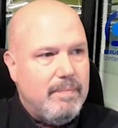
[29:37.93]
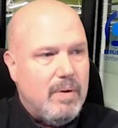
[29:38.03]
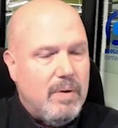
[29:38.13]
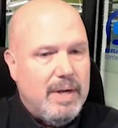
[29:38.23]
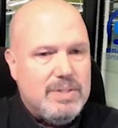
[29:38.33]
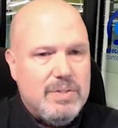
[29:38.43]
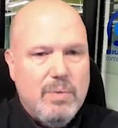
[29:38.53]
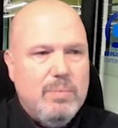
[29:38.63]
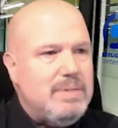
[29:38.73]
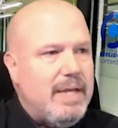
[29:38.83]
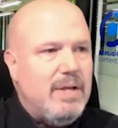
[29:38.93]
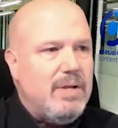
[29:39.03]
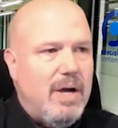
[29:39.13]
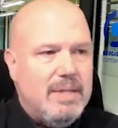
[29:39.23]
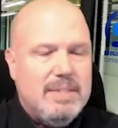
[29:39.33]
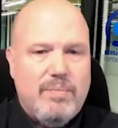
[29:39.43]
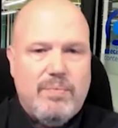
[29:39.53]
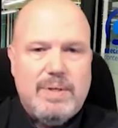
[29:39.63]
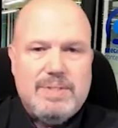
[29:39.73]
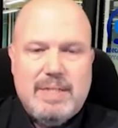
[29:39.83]
All right, so take a concept, for
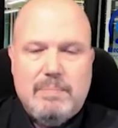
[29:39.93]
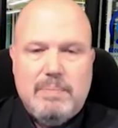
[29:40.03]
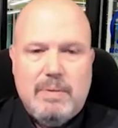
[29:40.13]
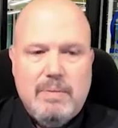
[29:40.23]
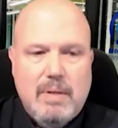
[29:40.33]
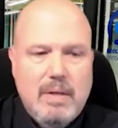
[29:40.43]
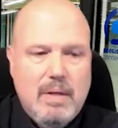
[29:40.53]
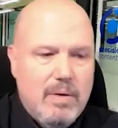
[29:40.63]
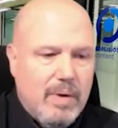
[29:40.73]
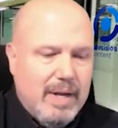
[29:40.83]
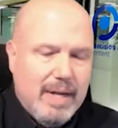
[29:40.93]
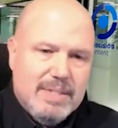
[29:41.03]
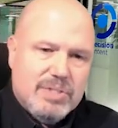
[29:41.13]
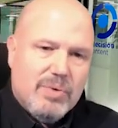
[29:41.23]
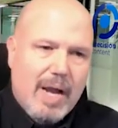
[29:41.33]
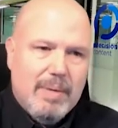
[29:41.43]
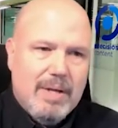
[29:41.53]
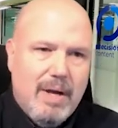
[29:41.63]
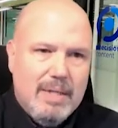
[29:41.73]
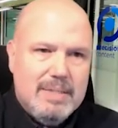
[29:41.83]
example, right? I describe a
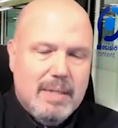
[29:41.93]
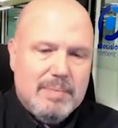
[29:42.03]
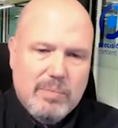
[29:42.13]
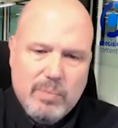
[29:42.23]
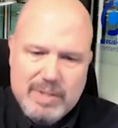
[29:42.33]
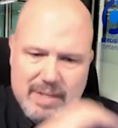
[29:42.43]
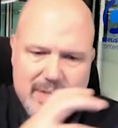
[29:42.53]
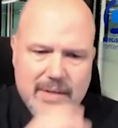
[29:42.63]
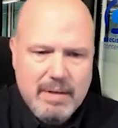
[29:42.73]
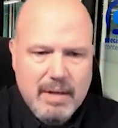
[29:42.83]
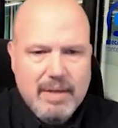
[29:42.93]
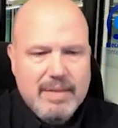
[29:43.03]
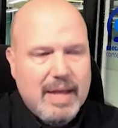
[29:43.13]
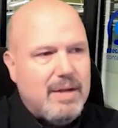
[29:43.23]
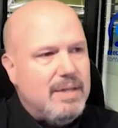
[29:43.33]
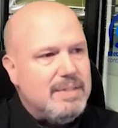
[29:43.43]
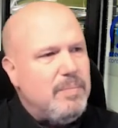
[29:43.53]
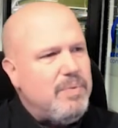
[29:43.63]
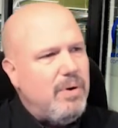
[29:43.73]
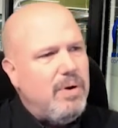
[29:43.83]
concept, and within that
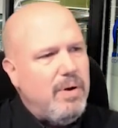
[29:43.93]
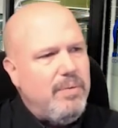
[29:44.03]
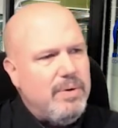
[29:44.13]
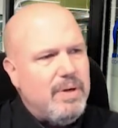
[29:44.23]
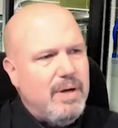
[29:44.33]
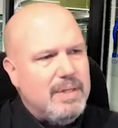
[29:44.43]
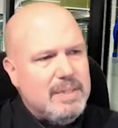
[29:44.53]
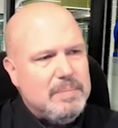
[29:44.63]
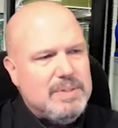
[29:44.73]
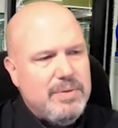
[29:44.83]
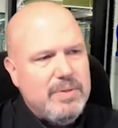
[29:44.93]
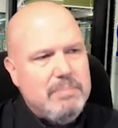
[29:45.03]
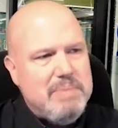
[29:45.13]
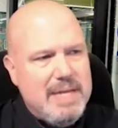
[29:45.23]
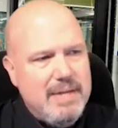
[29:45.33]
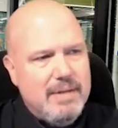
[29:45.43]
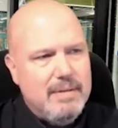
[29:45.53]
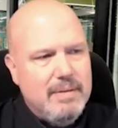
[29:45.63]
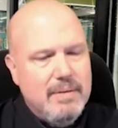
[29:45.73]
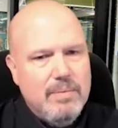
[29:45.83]
concept, there are other concepts that are
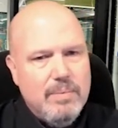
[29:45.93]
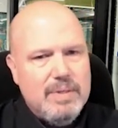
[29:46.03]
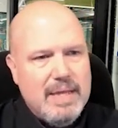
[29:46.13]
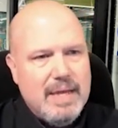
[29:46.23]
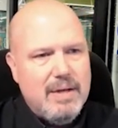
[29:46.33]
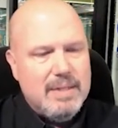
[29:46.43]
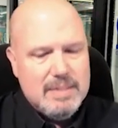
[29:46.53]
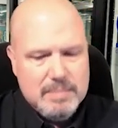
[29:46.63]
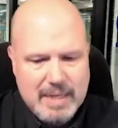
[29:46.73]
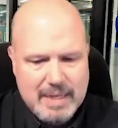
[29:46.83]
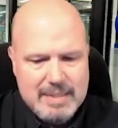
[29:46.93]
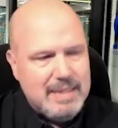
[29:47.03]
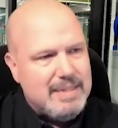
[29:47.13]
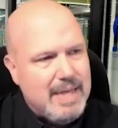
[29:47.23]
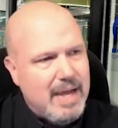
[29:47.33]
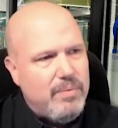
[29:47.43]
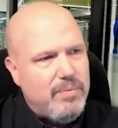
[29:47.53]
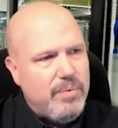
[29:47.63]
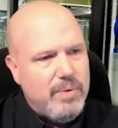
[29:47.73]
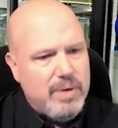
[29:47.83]
embedded within that concept. And I dig down
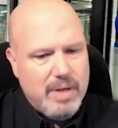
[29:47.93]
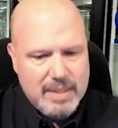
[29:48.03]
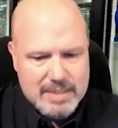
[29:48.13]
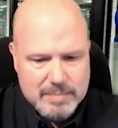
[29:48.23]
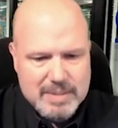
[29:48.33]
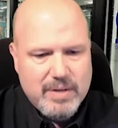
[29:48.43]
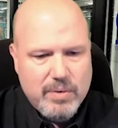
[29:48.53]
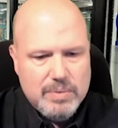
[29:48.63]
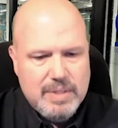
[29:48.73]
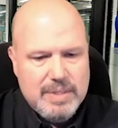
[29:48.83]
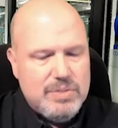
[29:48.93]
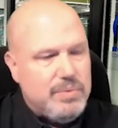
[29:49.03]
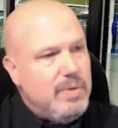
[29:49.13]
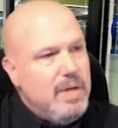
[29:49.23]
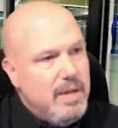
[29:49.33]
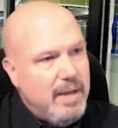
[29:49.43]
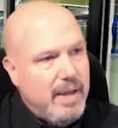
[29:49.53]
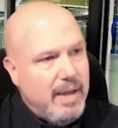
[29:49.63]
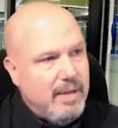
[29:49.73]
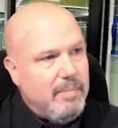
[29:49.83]
through a concept, and I go into
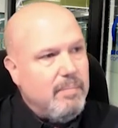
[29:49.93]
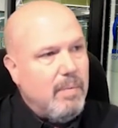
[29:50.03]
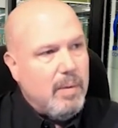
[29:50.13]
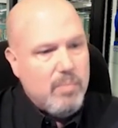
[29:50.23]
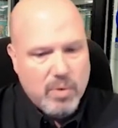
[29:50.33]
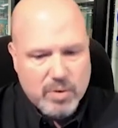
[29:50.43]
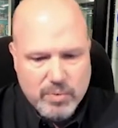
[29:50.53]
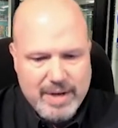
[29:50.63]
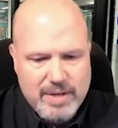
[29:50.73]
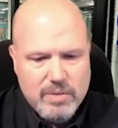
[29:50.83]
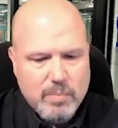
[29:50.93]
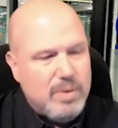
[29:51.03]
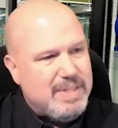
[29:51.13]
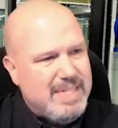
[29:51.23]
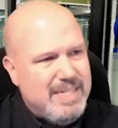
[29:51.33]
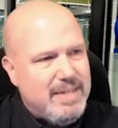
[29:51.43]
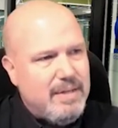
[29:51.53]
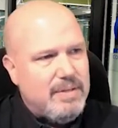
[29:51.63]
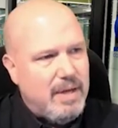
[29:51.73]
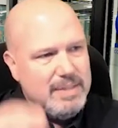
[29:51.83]
a more granular, more
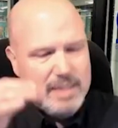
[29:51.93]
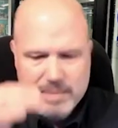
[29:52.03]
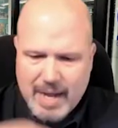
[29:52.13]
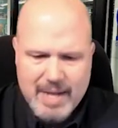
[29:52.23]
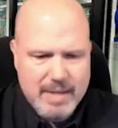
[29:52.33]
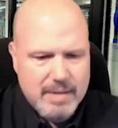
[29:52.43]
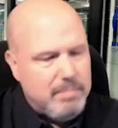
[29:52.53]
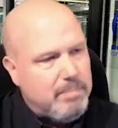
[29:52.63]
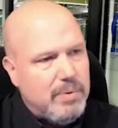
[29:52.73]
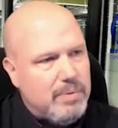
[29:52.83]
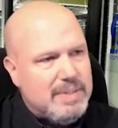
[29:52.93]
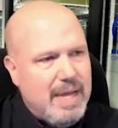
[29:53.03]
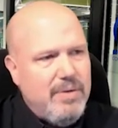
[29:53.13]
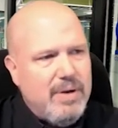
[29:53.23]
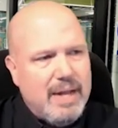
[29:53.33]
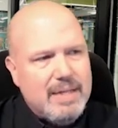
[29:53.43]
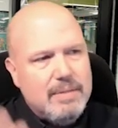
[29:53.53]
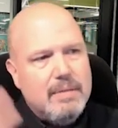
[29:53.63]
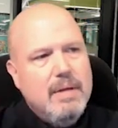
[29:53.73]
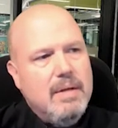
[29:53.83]
detailed concept, and I can burrow down and I
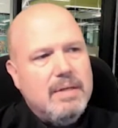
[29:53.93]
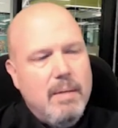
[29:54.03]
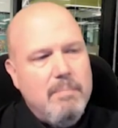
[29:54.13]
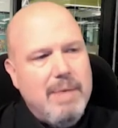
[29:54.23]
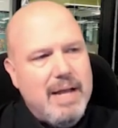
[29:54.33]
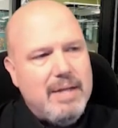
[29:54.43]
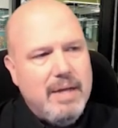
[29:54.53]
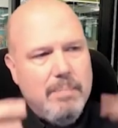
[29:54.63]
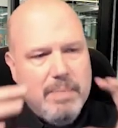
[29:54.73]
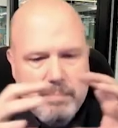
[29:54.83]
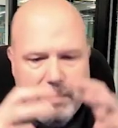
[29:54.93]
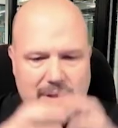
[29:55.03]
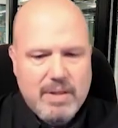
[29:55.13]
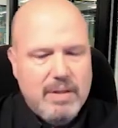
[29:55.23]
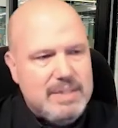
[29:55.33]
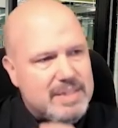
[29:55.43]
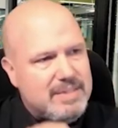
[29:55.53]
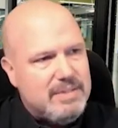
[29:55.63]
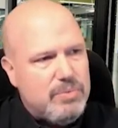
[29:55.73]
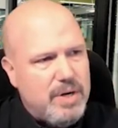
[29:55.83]
can come back up, but the
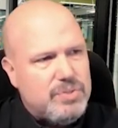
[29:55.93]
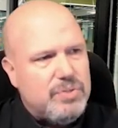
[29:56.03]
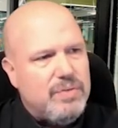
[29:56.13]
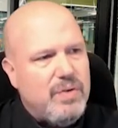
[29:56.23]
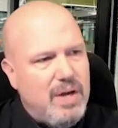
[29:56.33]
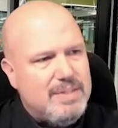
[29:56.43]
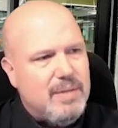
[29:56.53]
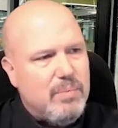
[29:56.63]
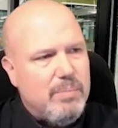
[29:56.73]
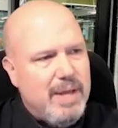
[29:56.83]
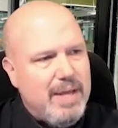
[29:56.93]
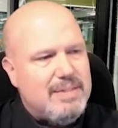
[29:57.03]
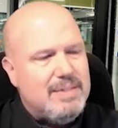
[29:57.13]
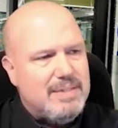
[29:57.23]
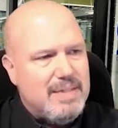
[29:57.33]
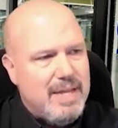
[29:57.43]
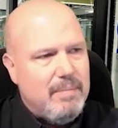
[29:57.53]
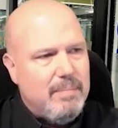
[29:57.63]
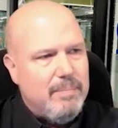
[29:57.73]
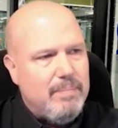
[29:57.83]
structure of concept remains the same.
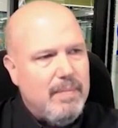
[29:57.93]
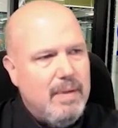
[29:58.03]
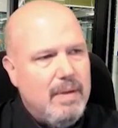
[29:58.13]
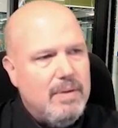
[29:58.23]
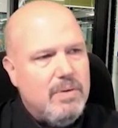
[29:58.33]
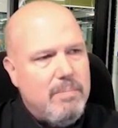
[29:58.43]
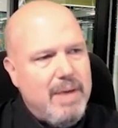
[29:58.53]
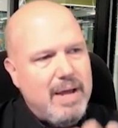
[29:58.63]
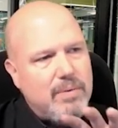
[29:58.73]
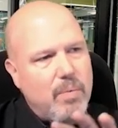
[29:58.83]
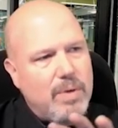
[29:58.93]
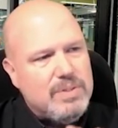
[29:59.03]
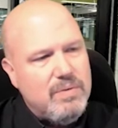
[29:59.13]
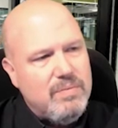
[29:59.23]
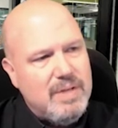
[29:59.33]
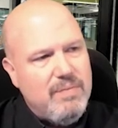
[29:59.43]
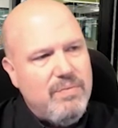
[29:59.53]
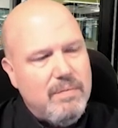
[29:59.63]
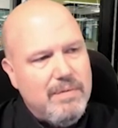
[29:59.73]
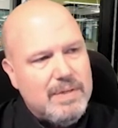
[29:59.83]
no matter what sort of level
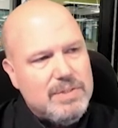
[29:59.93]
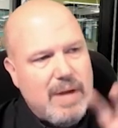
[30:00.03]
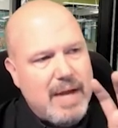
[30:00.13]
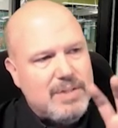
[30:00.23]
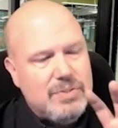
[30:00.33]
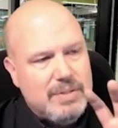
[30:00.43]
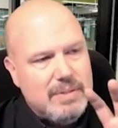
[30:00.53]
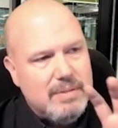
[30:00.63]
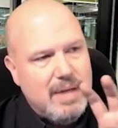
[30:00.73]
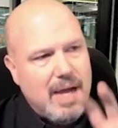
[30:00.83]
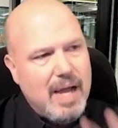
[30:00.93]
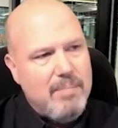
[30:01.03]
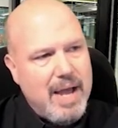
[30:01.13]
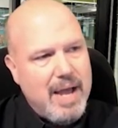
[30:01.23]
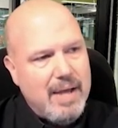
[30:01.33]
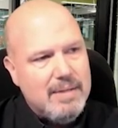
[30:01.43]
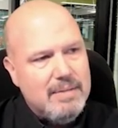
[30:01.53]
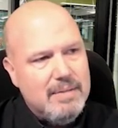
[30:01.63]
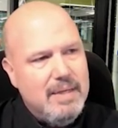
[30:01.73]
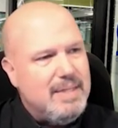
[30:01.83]
of abstraction I'm at.
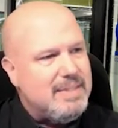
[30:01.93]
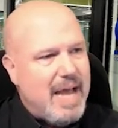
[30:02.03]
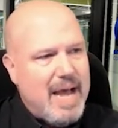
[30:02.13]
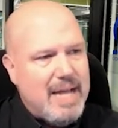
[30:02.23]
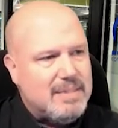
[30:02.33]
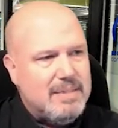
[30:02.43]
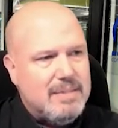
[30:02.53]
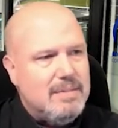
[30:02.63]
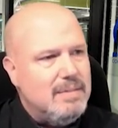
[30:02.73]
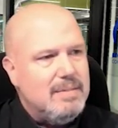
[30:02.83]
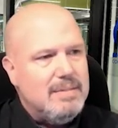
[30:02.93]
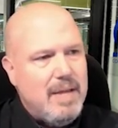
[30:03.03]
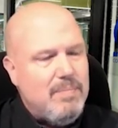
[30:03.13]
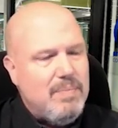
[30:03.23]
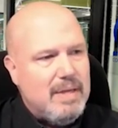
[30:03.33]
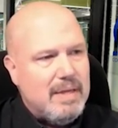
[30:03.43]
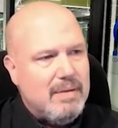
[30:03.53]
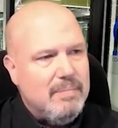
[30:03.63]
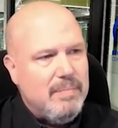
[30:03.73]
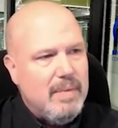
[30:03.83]
Tasks, same thing,
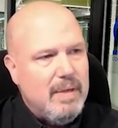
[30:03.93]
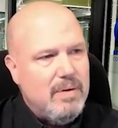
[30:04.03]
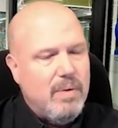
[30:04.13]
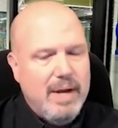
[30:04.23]
right?